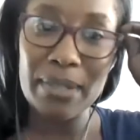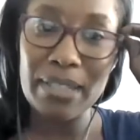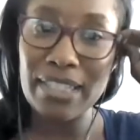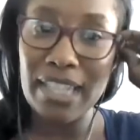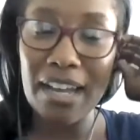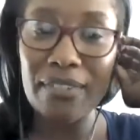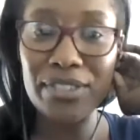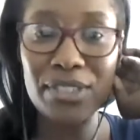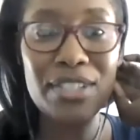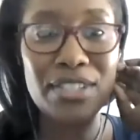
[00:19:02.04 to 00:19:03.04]
stuff
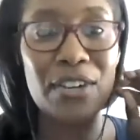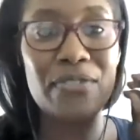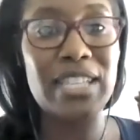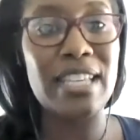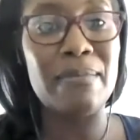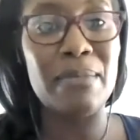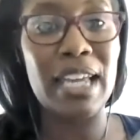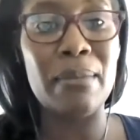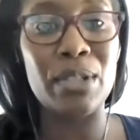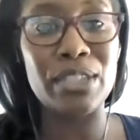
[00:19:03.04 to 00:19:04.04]
to the surface and being
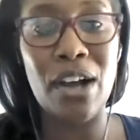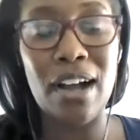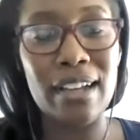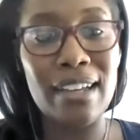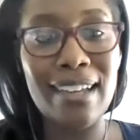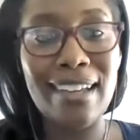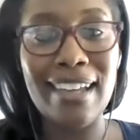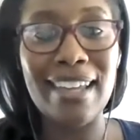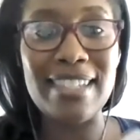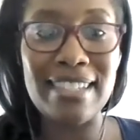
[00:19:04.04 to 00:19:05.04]
able to talk
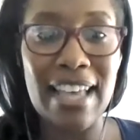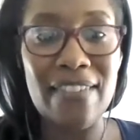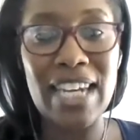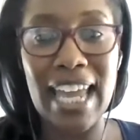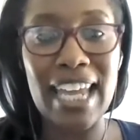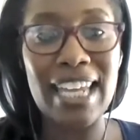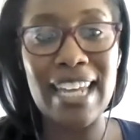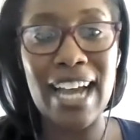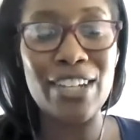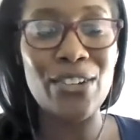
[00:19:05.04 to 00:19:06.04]
in a 7, 8,
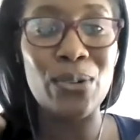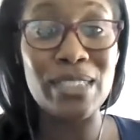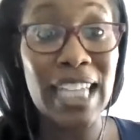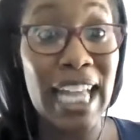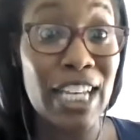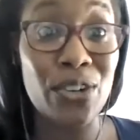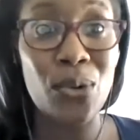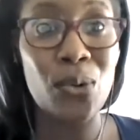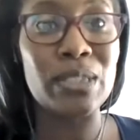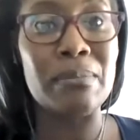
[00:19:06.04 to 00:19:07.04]
9-year old, 10-year
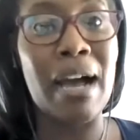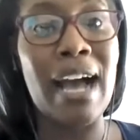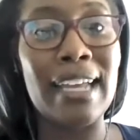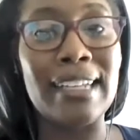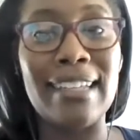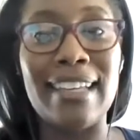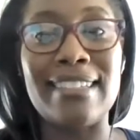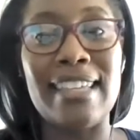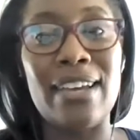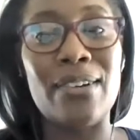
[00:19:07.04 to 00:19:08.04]
old's mind
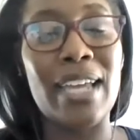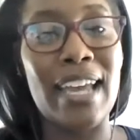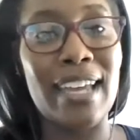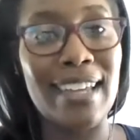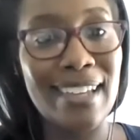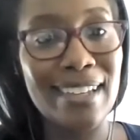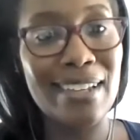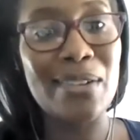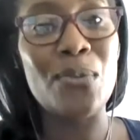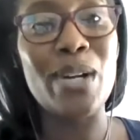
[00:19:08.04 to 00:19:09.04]
and say, okay,
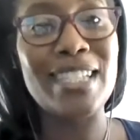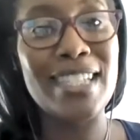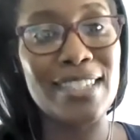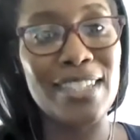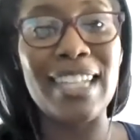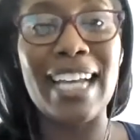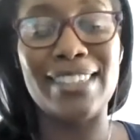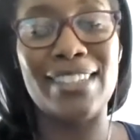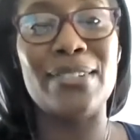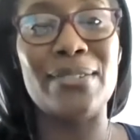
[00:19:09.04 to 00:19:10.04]
what does this look like
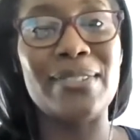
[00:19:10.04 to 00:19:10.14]
to you?